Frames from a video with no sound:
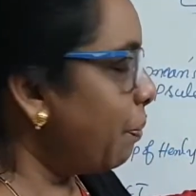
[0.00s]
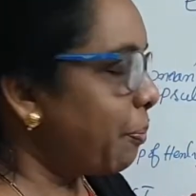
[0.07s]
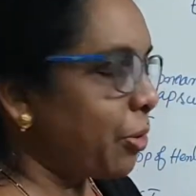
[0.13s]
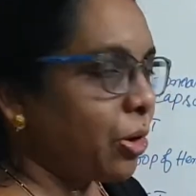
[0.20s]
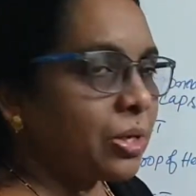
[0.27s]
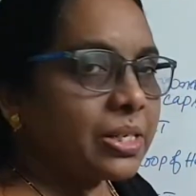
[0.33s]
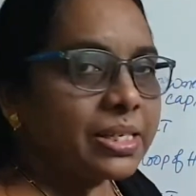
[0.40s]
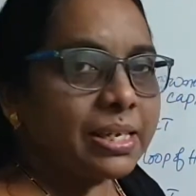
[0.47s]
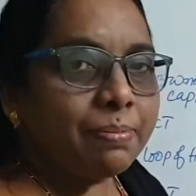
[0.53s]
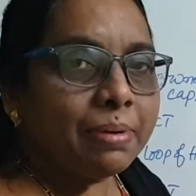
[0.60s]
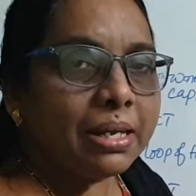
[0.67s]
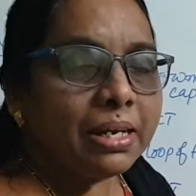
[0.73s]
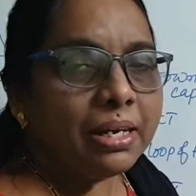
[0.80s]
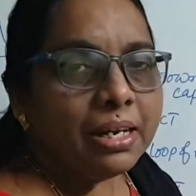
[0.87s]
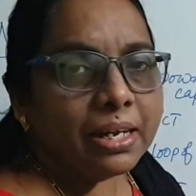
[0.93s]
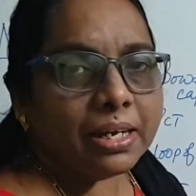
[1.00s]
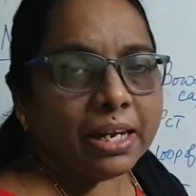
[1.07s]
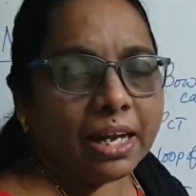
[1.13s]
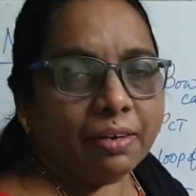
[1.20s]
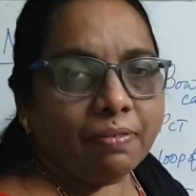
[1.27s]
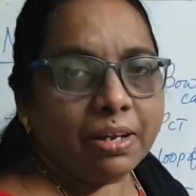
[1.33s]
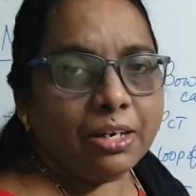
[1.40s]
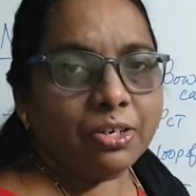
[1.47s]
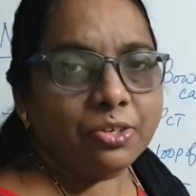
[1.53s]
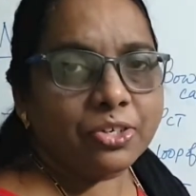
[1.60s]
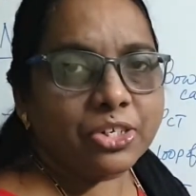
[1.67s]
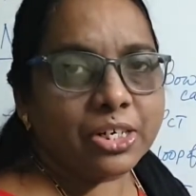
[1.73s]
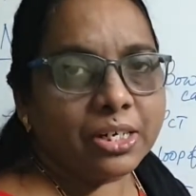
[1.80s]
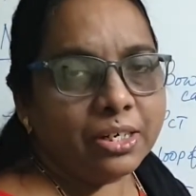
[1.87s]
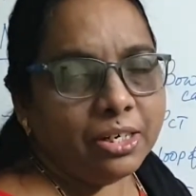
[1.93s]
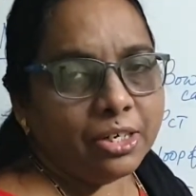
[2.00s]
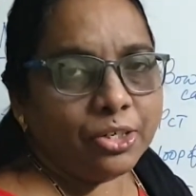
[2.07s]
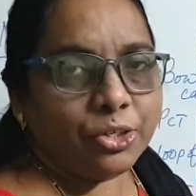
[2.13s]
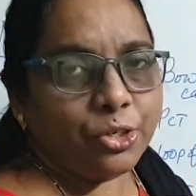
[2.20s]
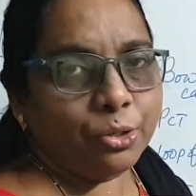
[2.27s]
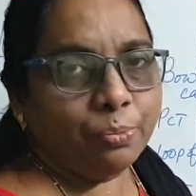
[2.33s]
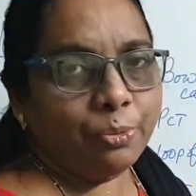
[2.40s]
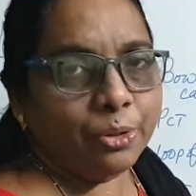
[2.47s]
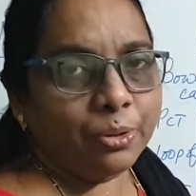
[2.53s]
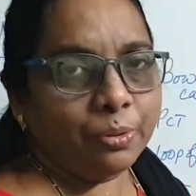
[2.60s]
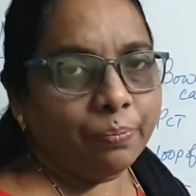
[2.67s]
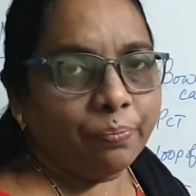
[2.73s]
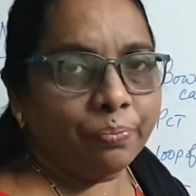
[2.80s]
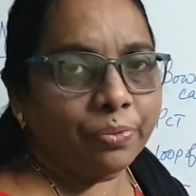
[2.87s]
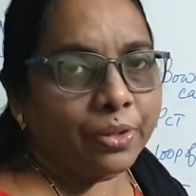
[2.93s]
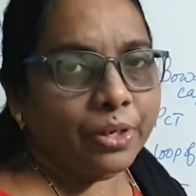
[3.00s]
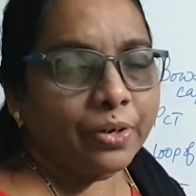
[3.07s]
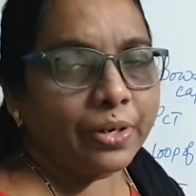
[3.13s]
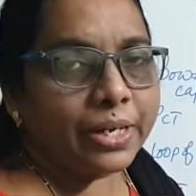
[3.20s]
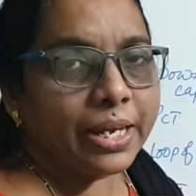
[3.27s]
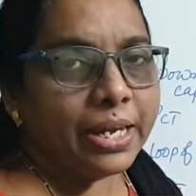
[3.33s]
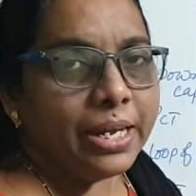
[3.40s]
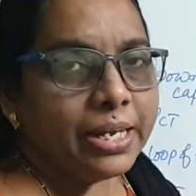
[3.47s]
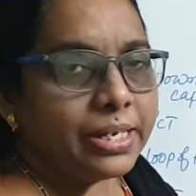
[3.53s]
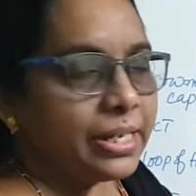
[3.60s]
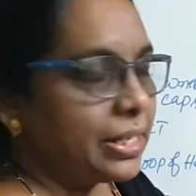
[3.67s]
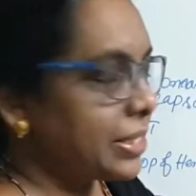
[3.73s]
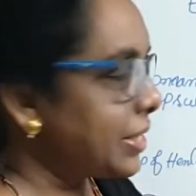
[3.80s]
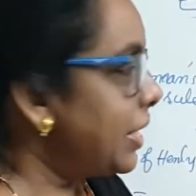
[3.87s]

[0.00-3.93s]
proximal convoluted tubule. Okay, yes.